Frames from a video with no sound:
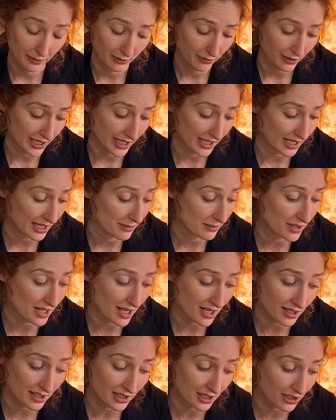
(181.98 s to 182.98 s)
right? I'm
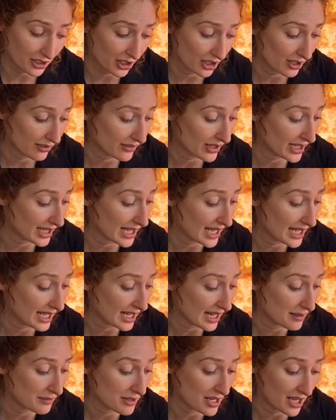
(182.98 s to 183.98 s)
not going to curve it yet.
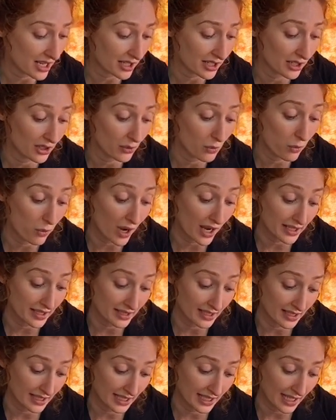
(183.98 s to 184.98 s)
I'm not going to
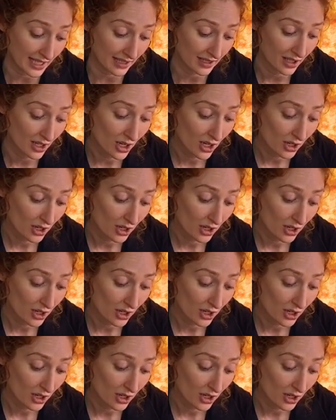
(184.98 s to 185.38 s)
widen it yet.